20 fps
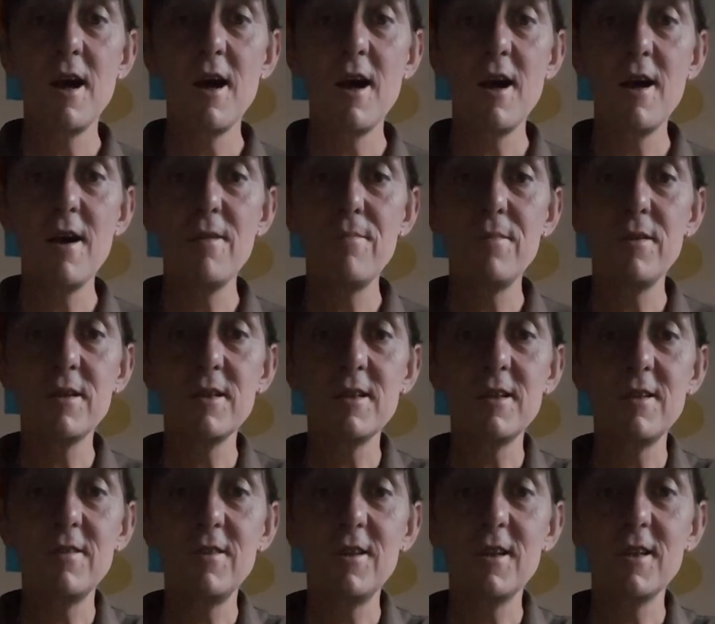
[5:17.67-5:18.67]
I don't
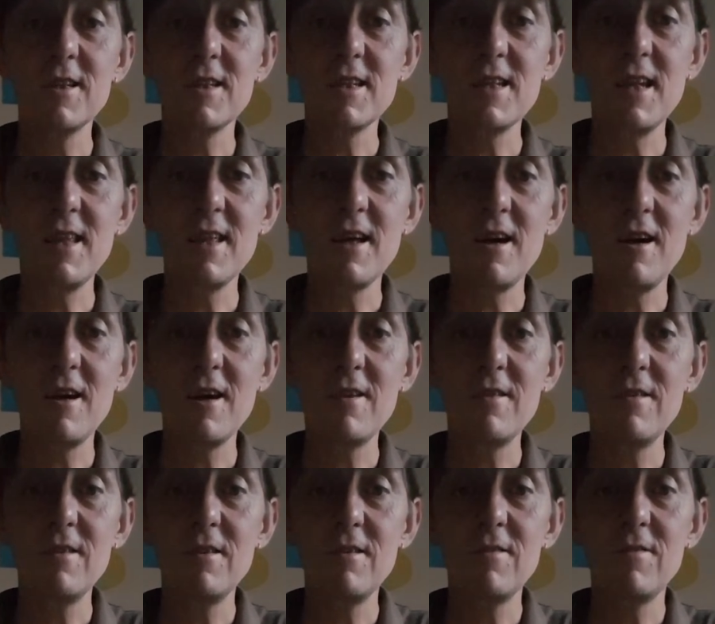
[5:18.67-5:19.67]
know if you can see that, I
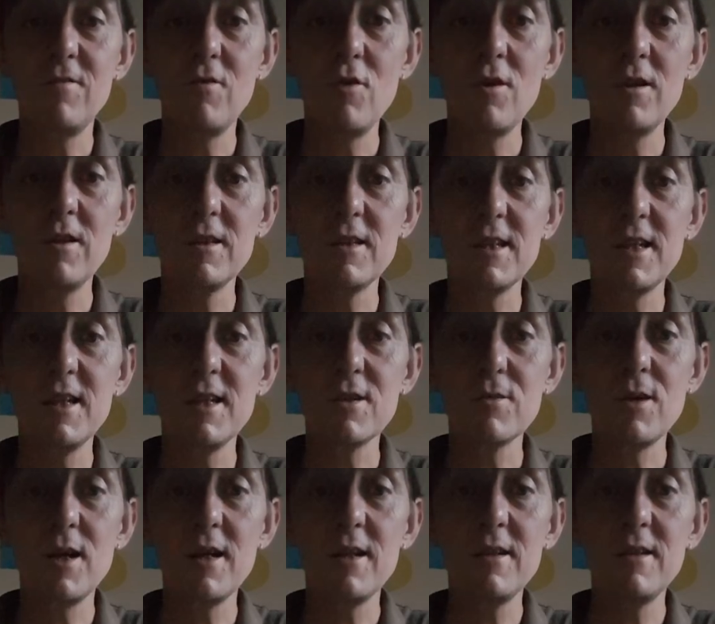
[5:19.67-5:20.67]
foiled it as
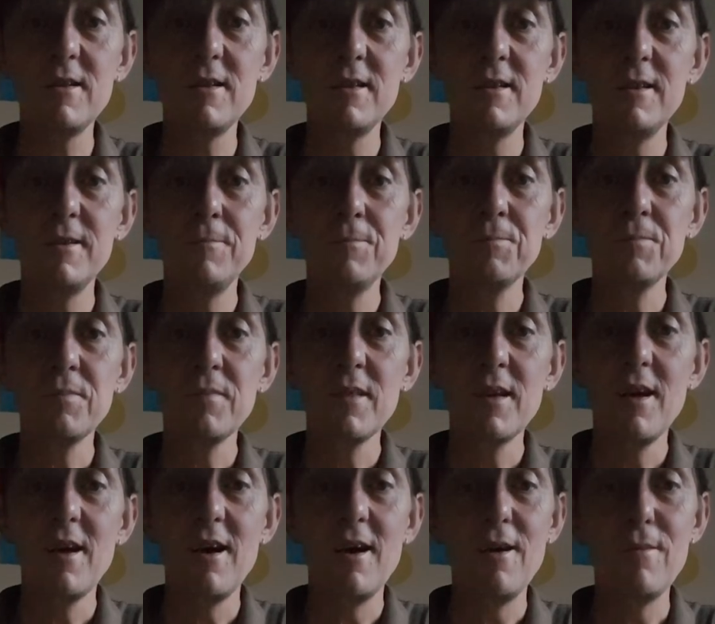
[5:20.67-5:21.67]
well.
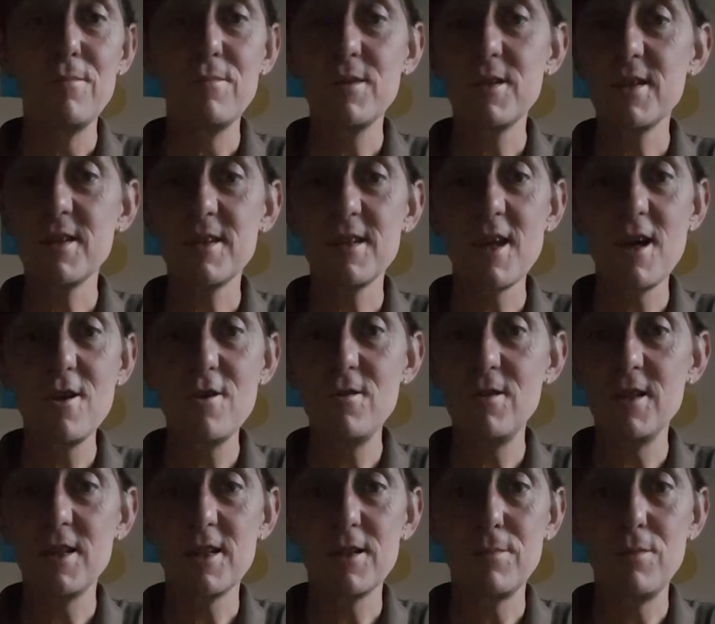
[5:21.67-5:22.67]
I'm so
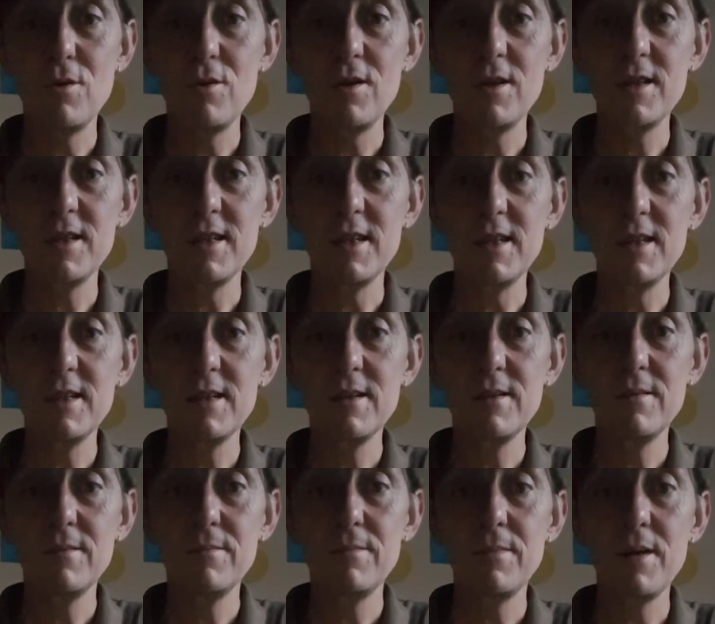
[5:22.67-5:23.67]
disappointed,
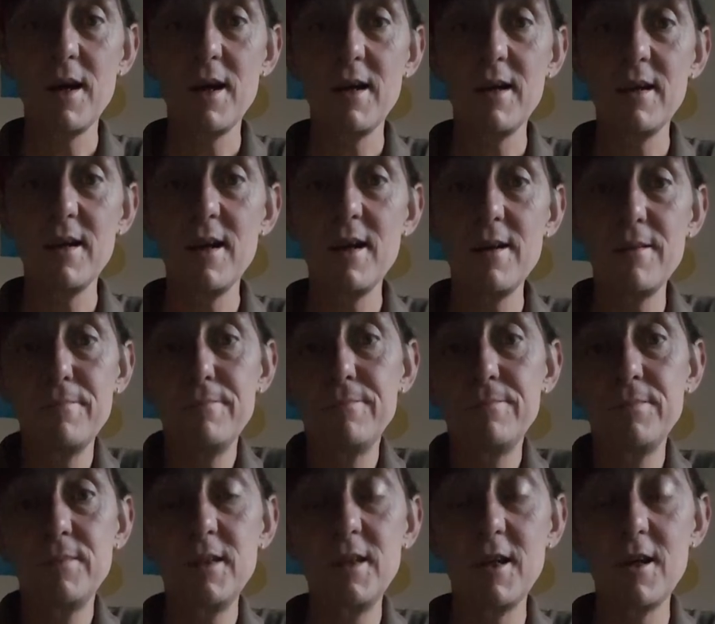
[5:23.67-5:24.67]
but
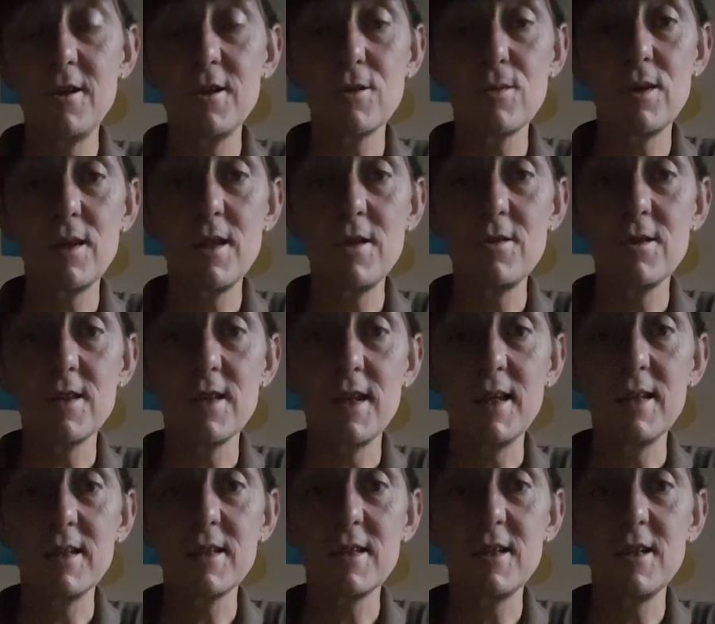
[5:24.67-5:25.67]
you know, it's one of those
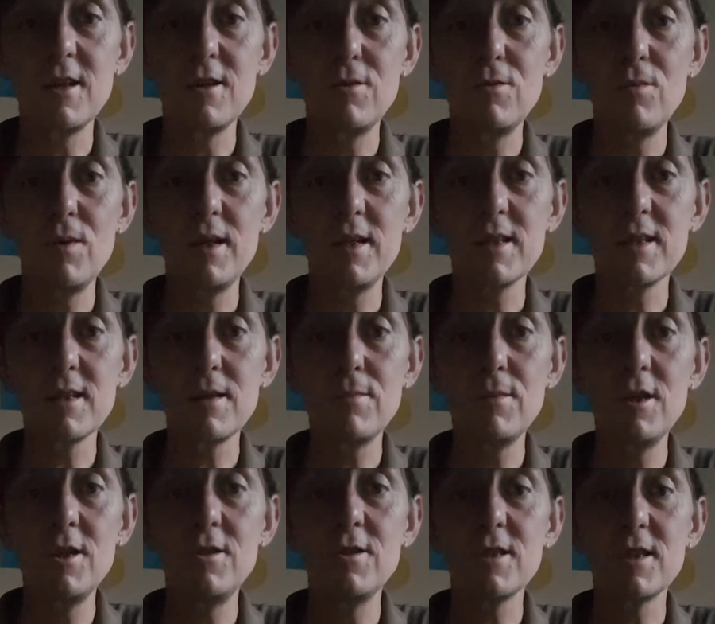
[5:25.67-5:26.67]
things, you know, win
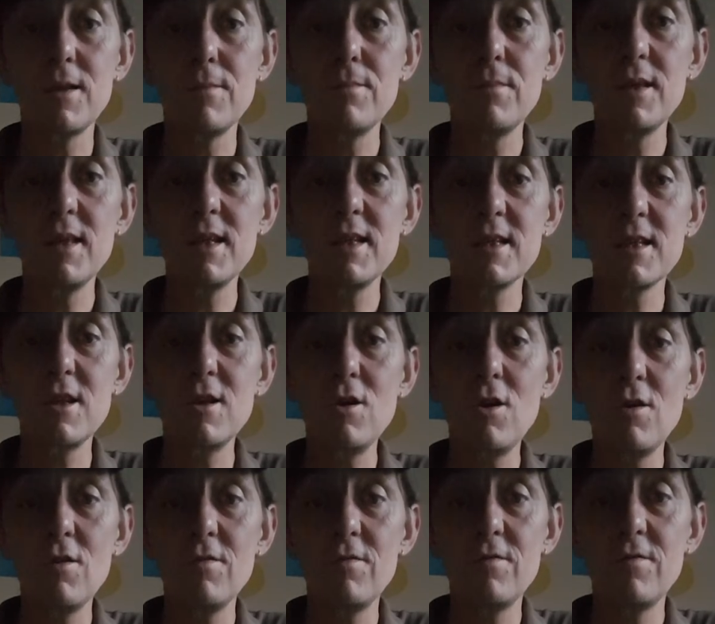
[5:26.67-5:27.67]
some, lose some, but there's a
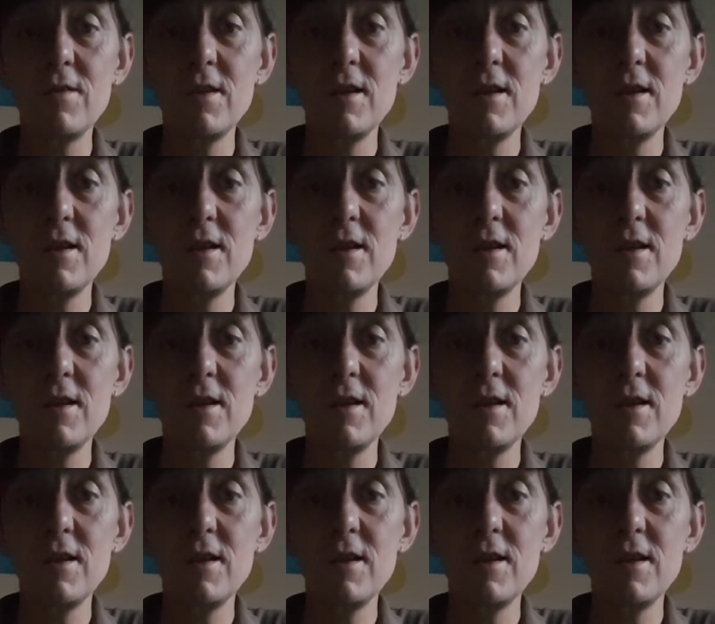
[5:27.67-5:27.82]
lot